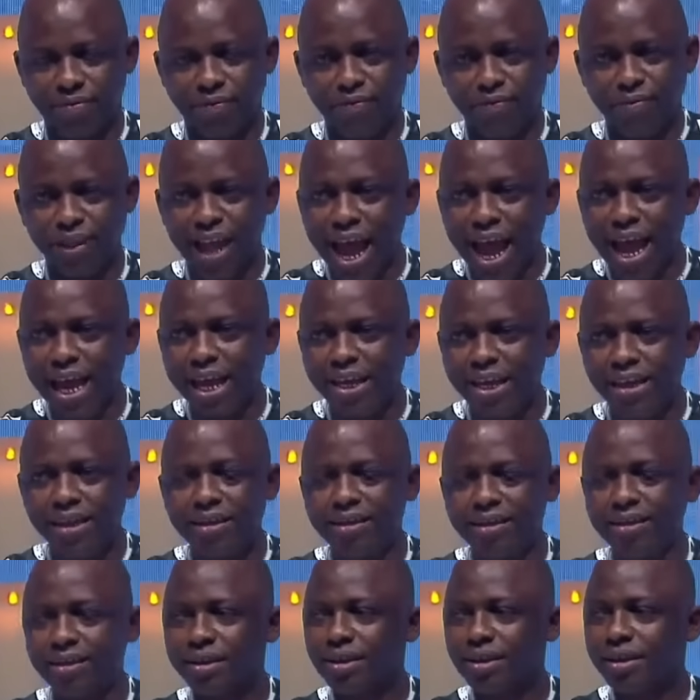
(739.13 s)

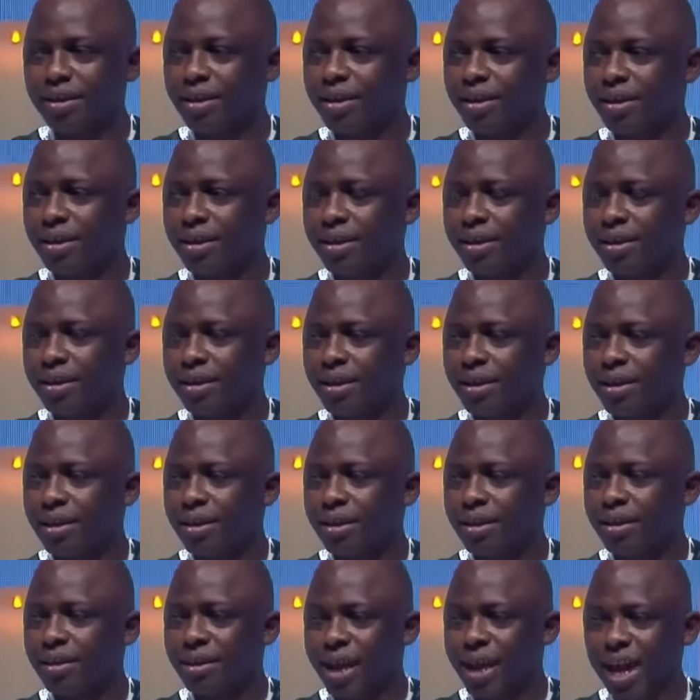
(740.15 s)
flying
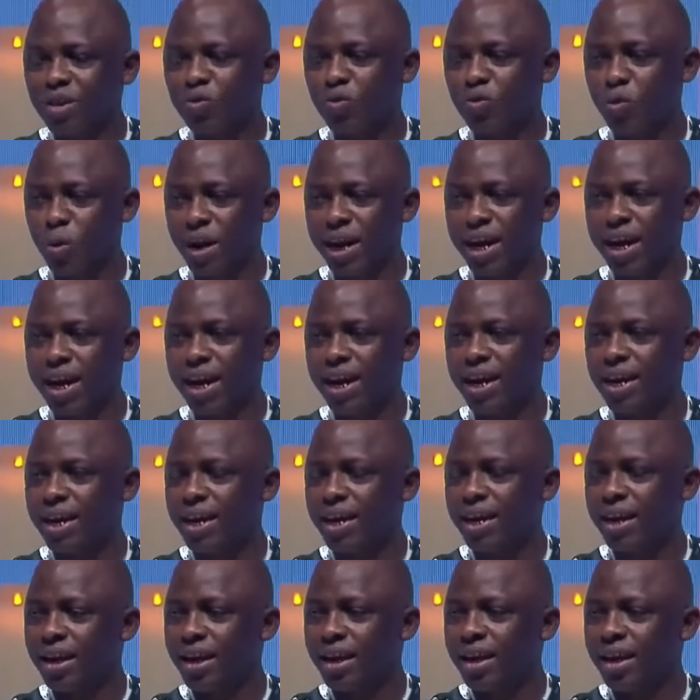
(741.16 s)
that way
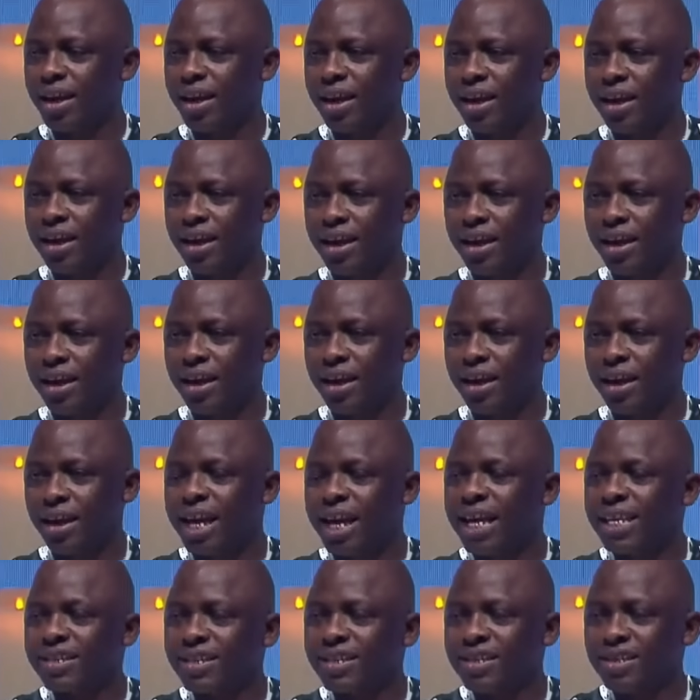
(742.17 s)

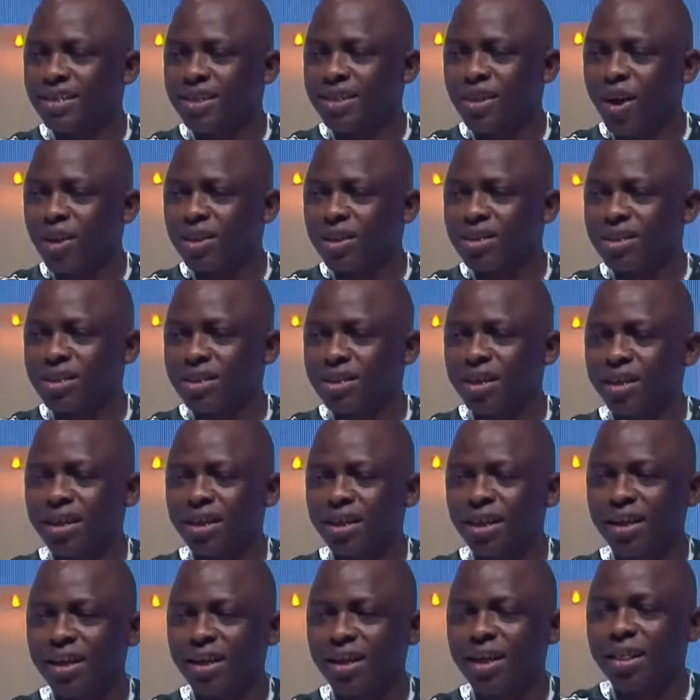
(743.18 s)
is not
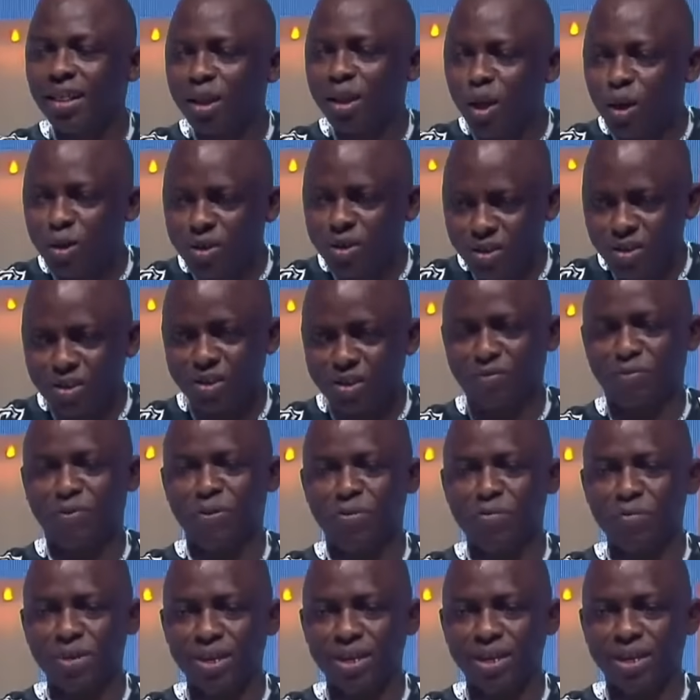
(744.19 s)
a luxury for
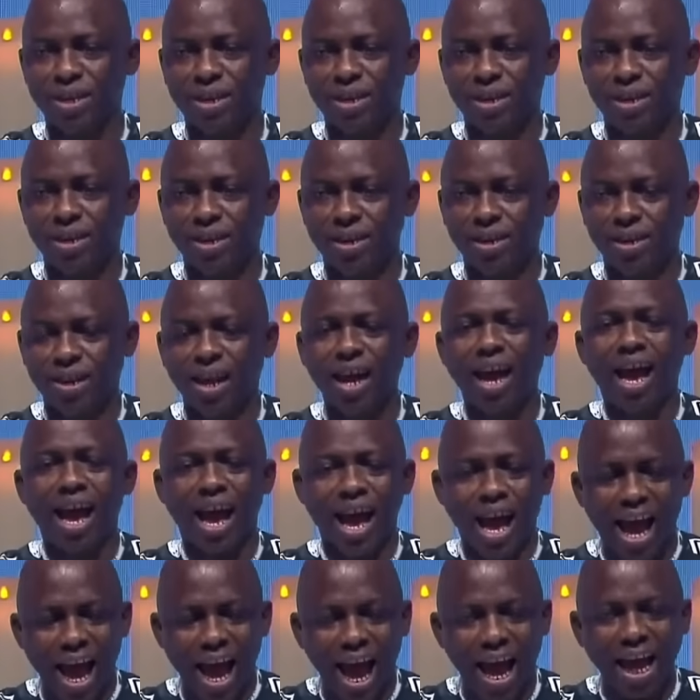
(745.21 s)
me.
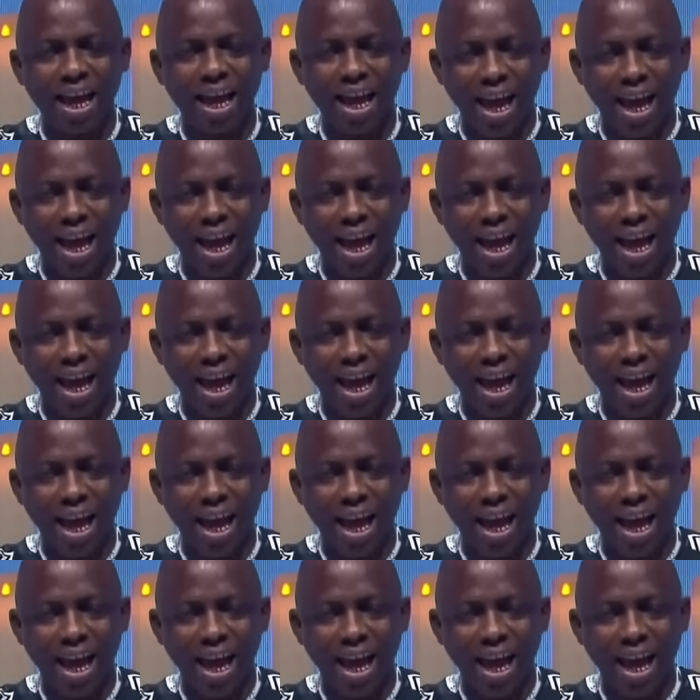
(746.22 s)
I